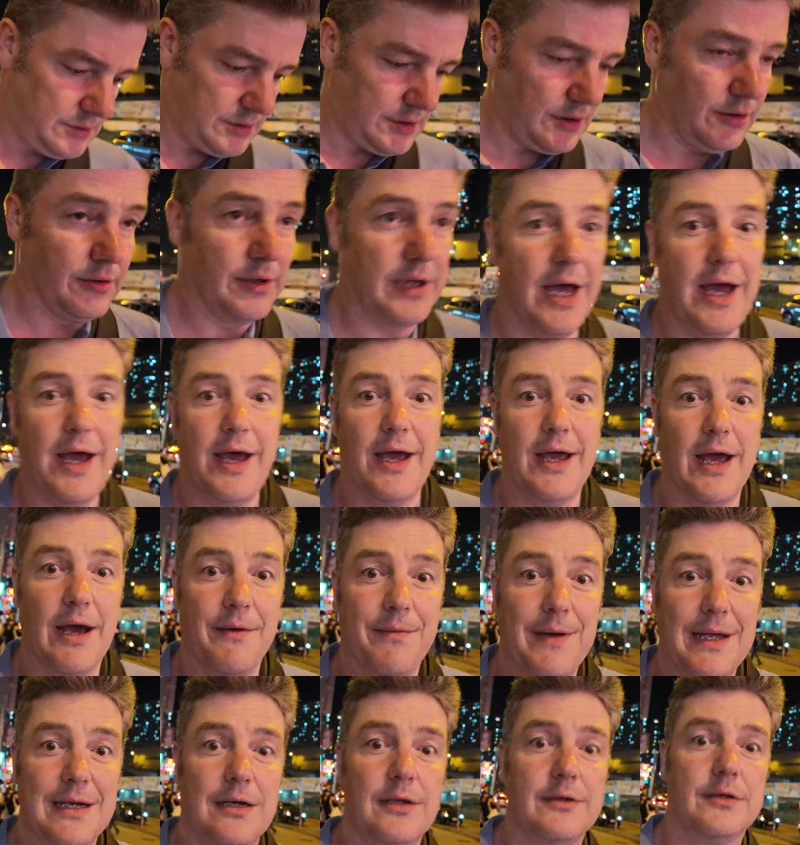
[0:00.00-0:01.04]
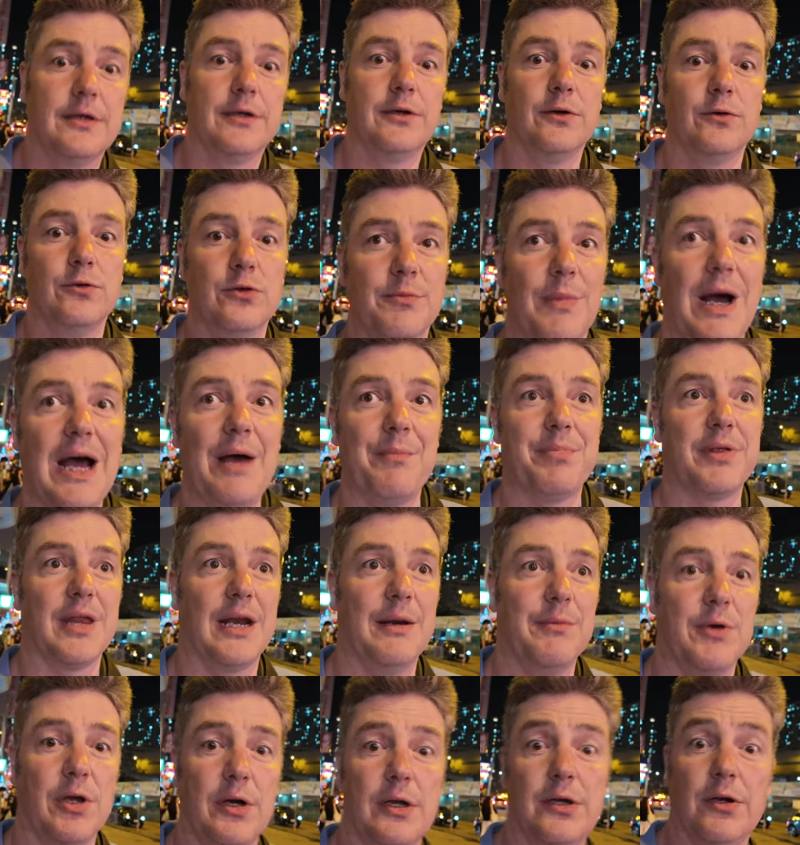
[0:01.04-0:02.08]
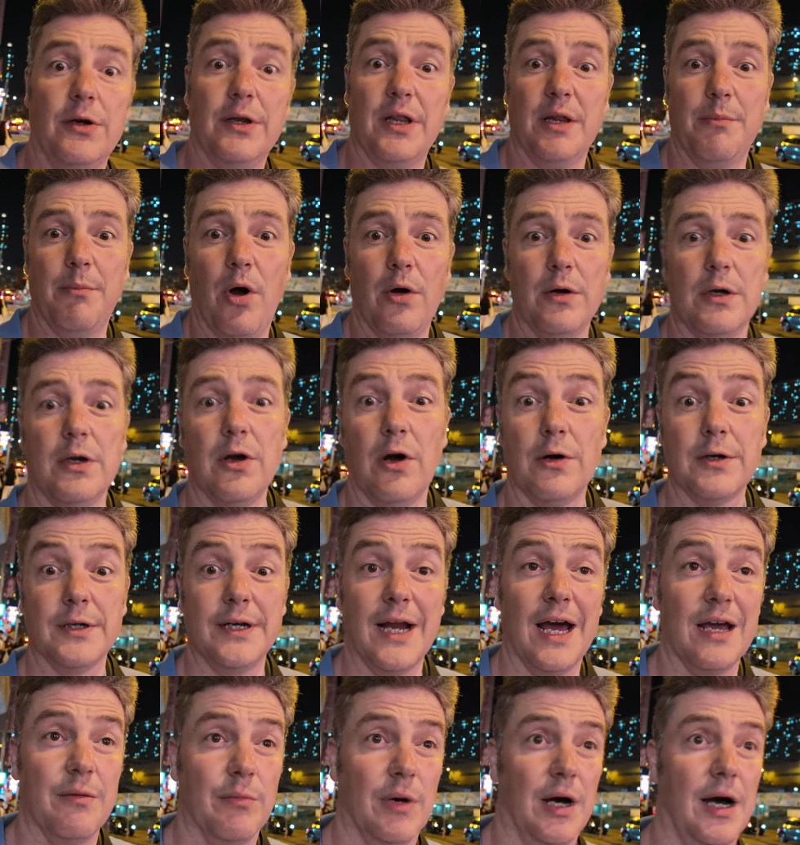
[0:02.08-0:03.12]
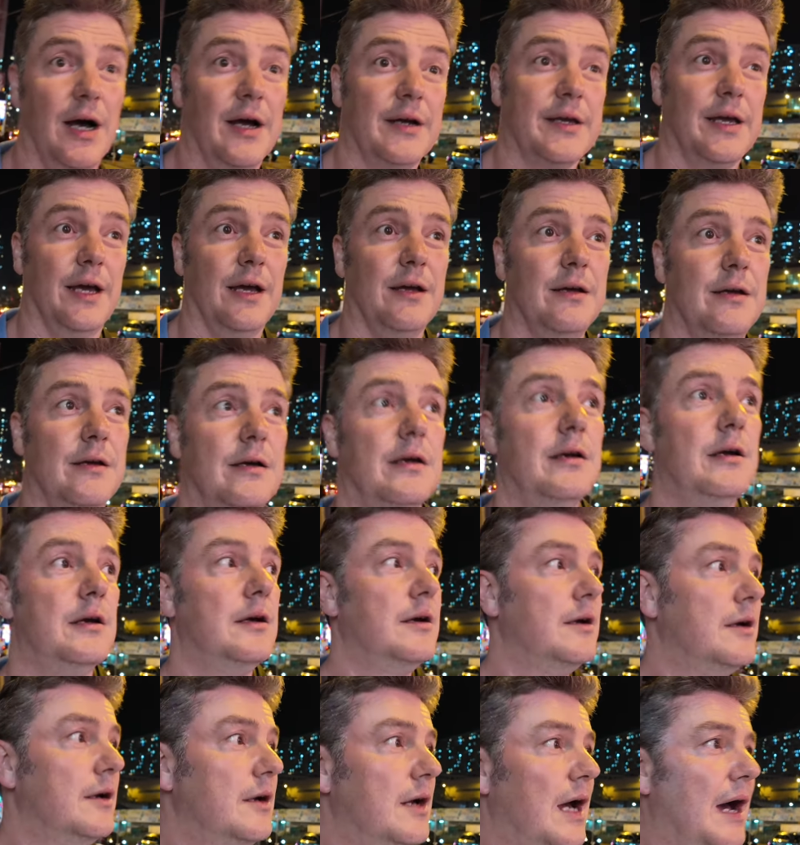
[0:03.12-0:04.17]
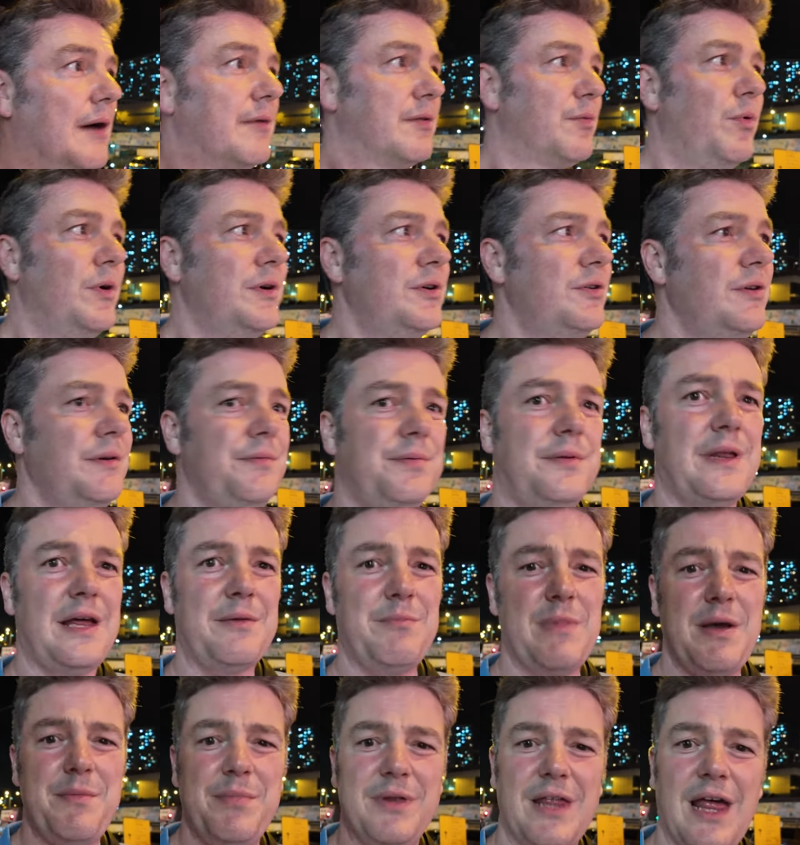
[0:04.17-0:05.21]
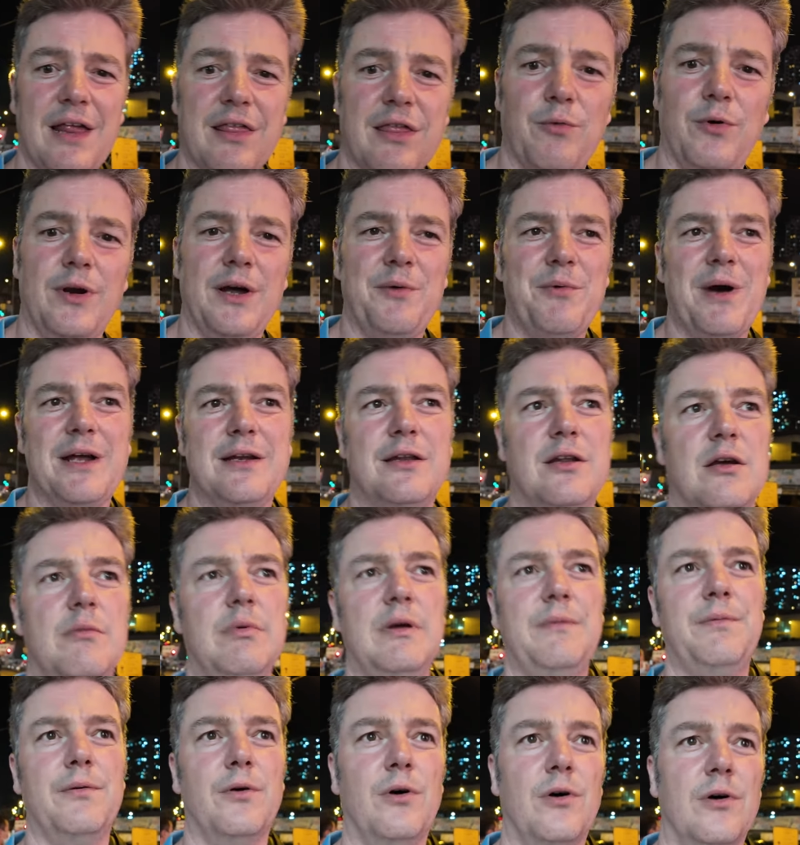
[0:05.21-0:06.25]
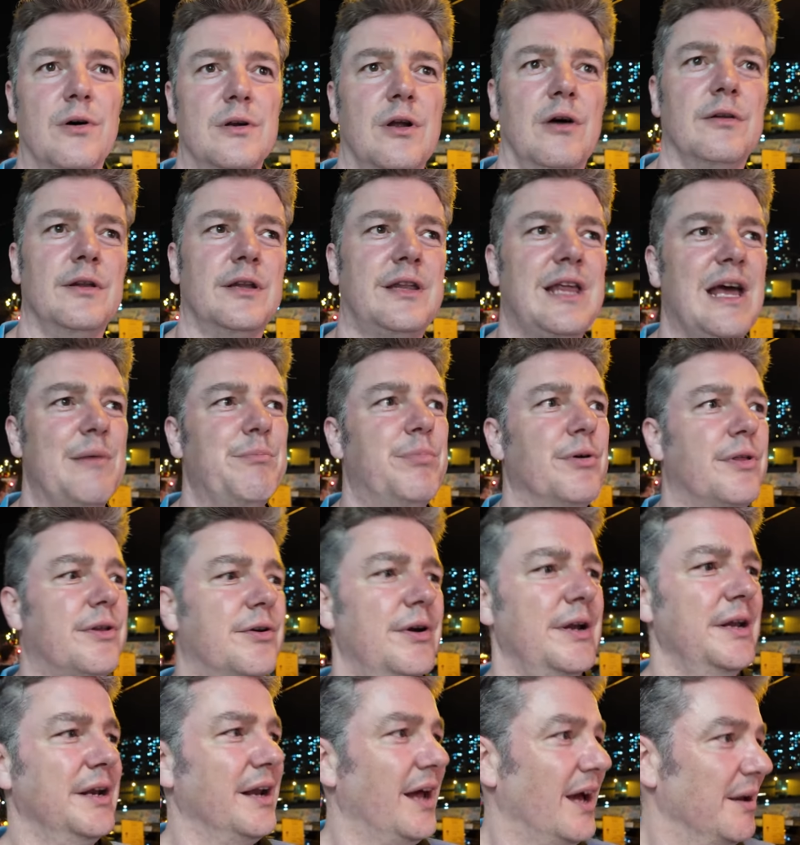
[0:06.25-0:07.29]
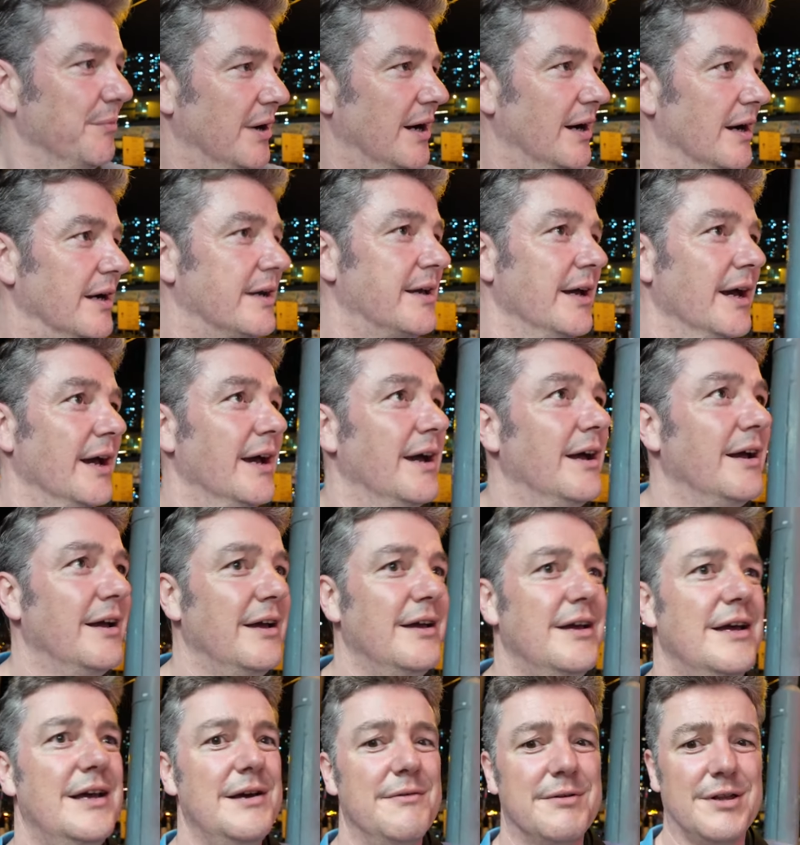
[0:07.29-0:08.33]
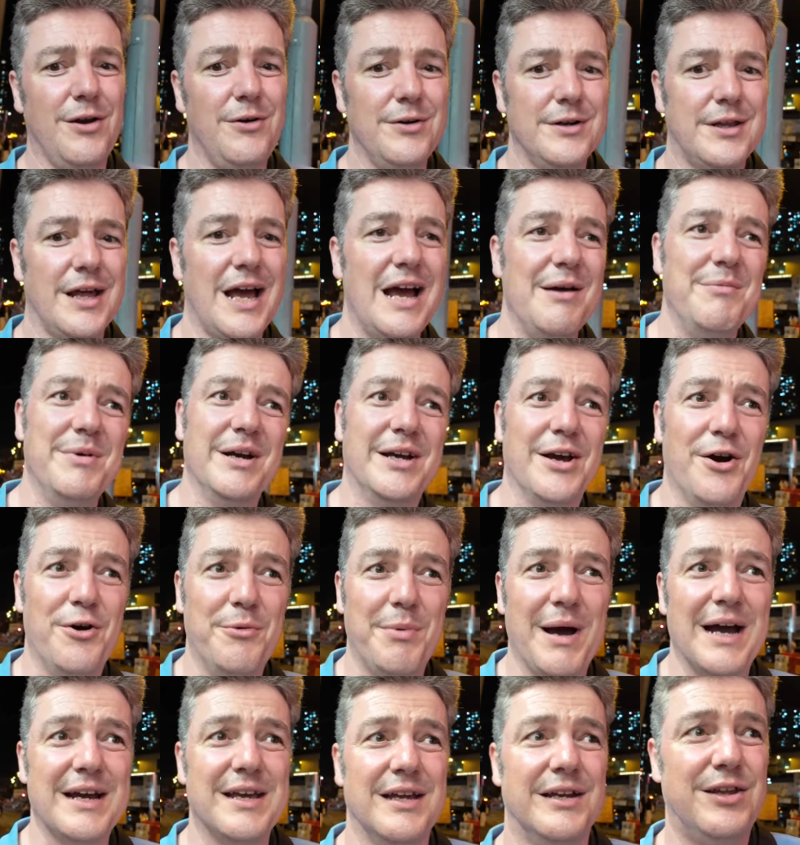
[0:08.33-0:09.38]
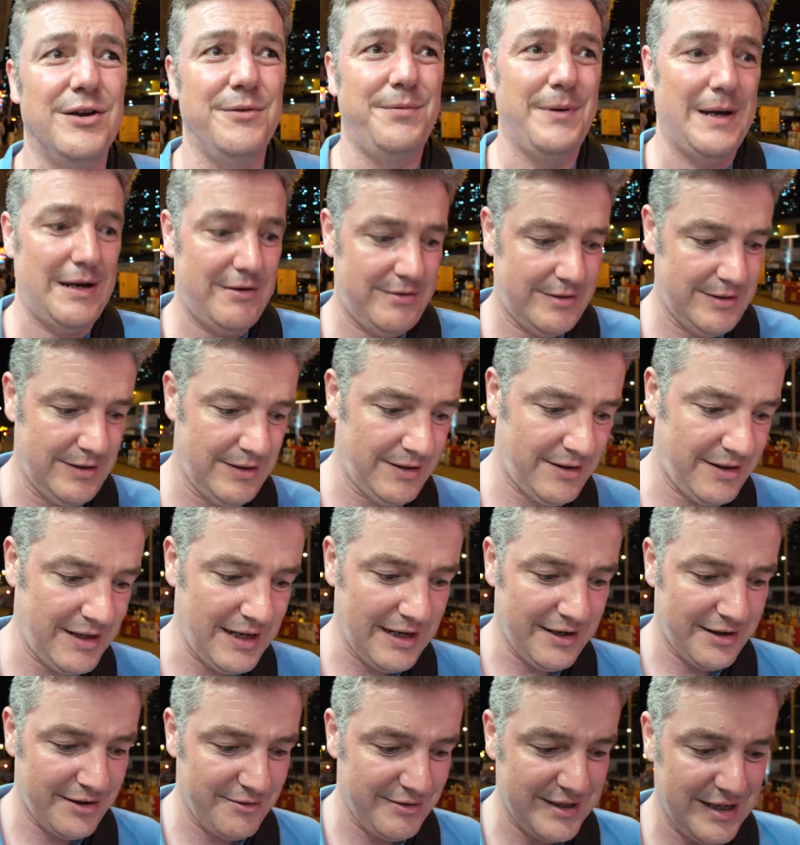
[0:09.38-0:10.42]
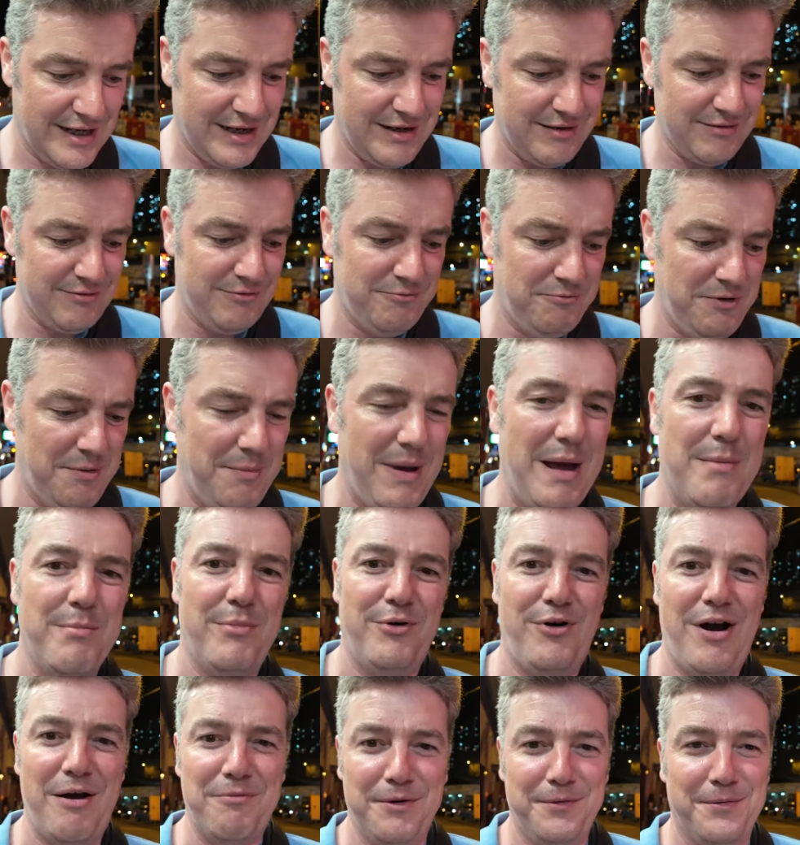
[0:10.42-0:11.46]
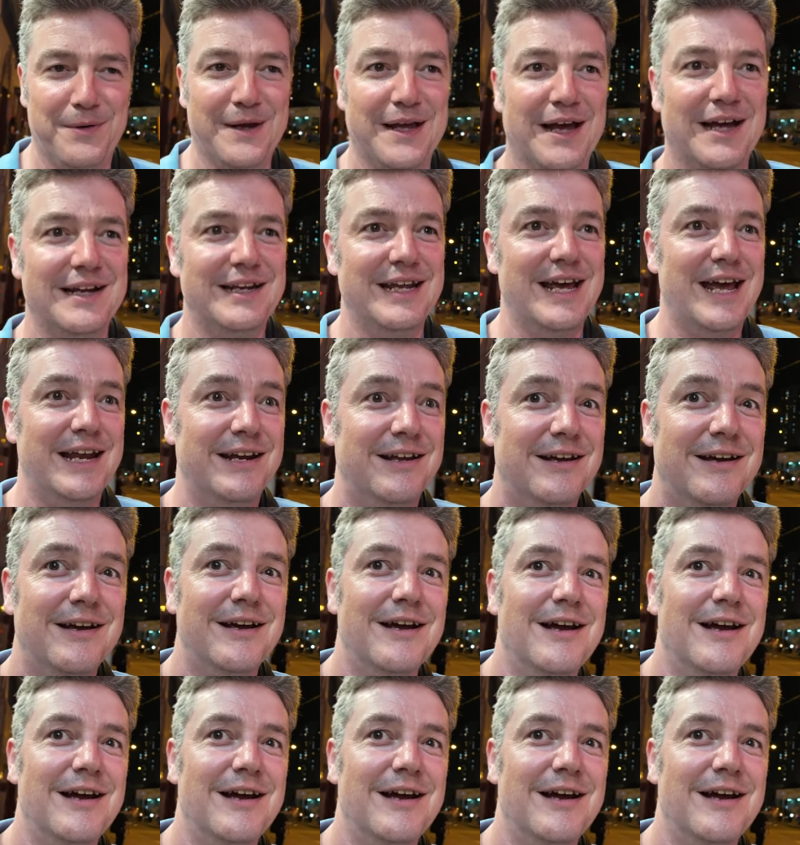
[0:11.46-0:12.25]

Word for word: Okay, I've had a look at Google Maps and I'm going to go to the Mong Kok Night Market. I was wondering if maybe that's the one I went to before, not the Temple Street Night Market. It's a long time ago, back in 2006, so I can't remember everything I did.